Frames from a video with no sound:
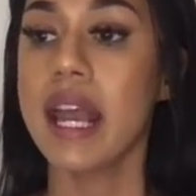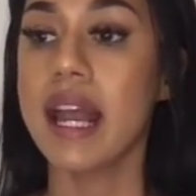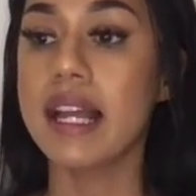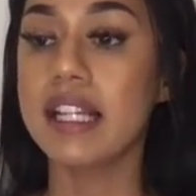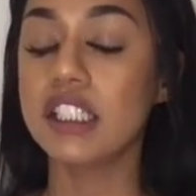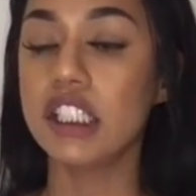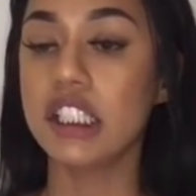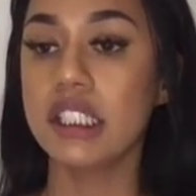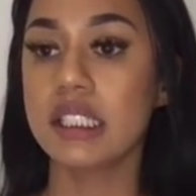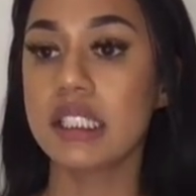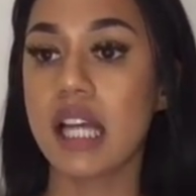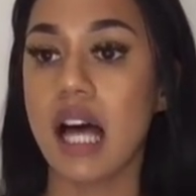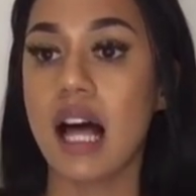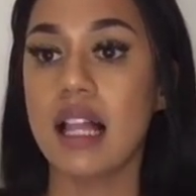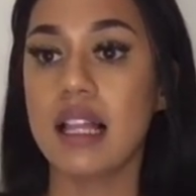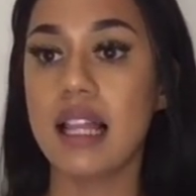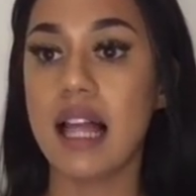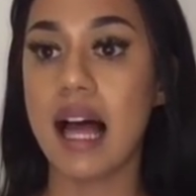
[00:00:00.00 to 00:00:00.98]
And she's
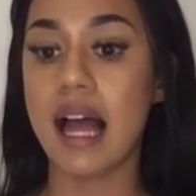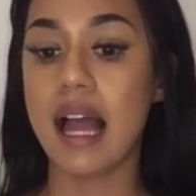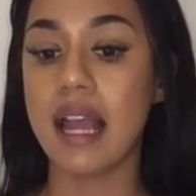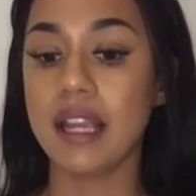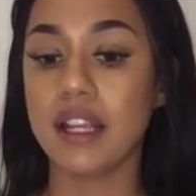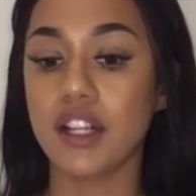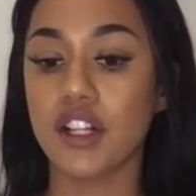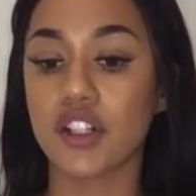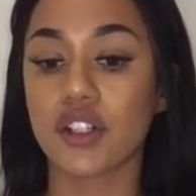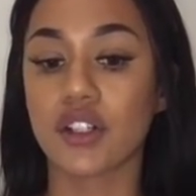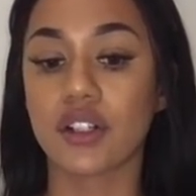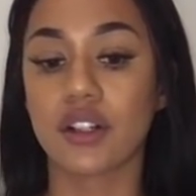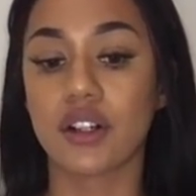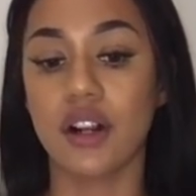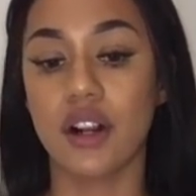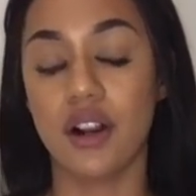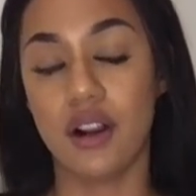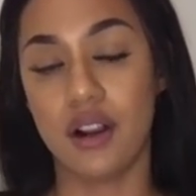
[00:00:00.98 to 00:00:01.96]
all like,
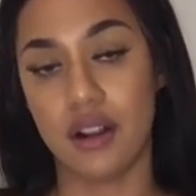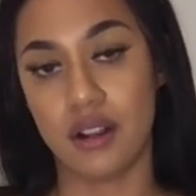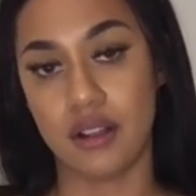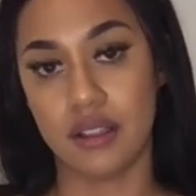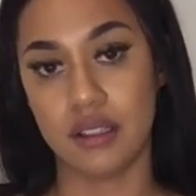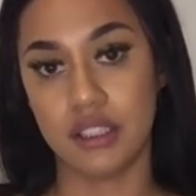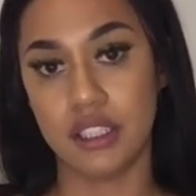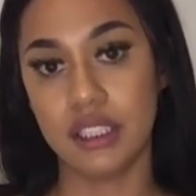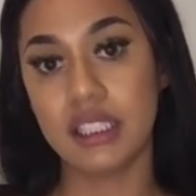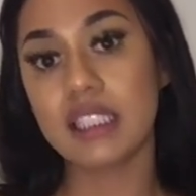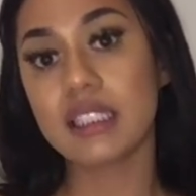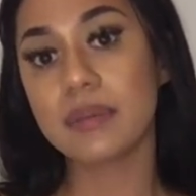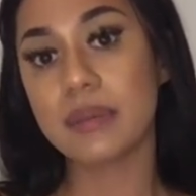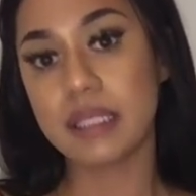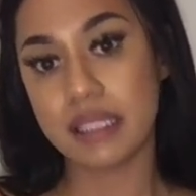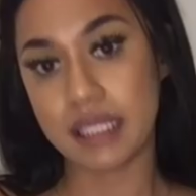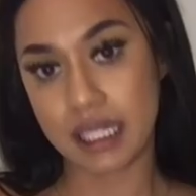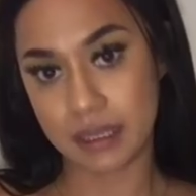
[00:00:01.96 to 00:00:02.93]
girl, she sends
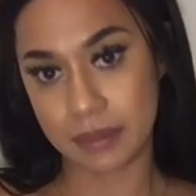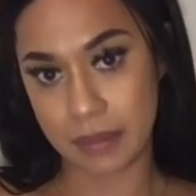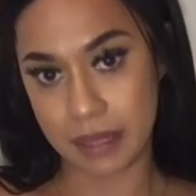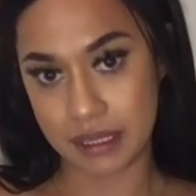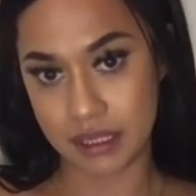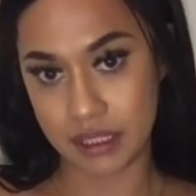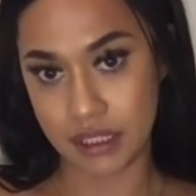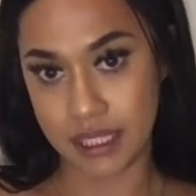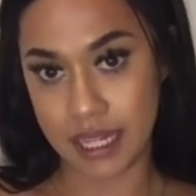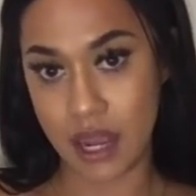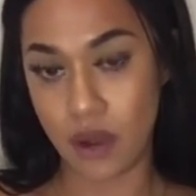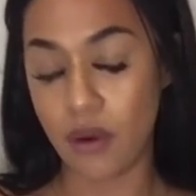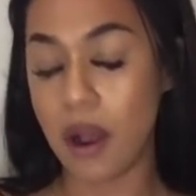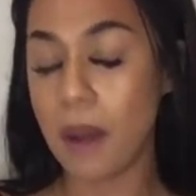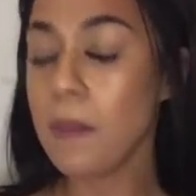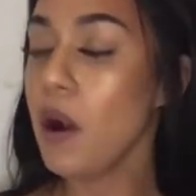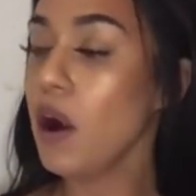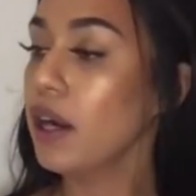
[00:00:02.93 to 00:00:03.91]
me a text message. Now,
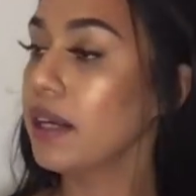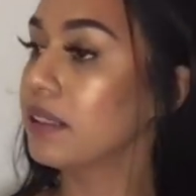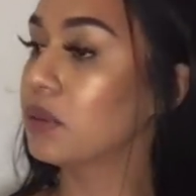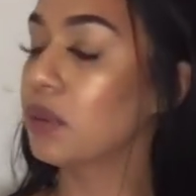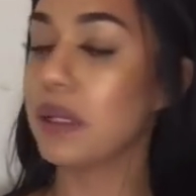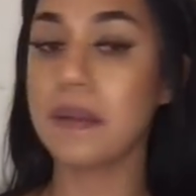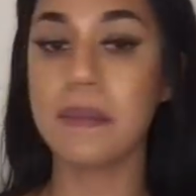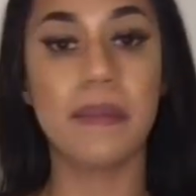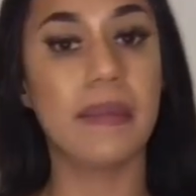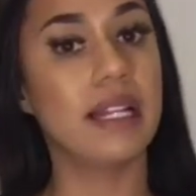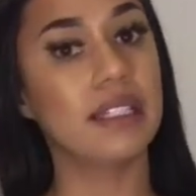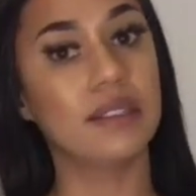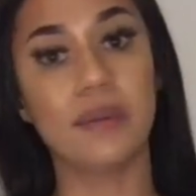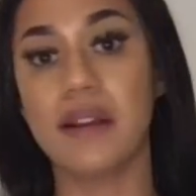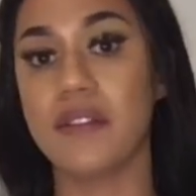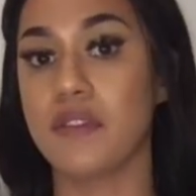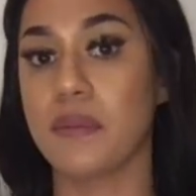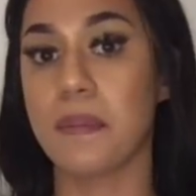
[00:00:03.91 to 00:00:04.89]
I'm already 20
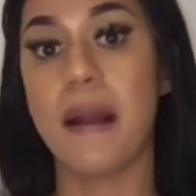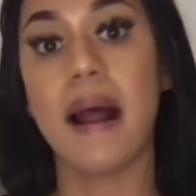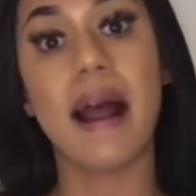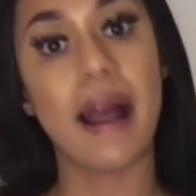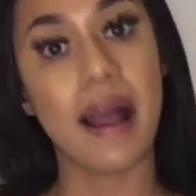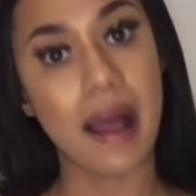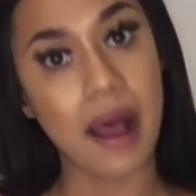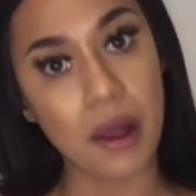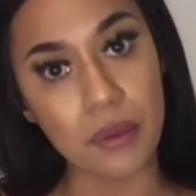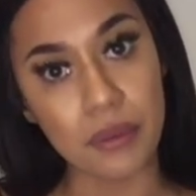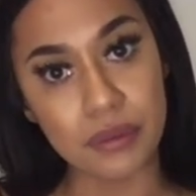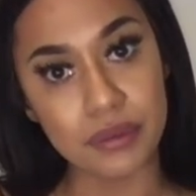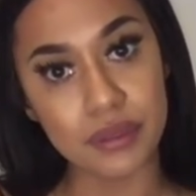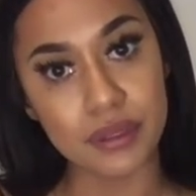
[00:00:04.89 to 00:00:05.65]
minutes away from my house.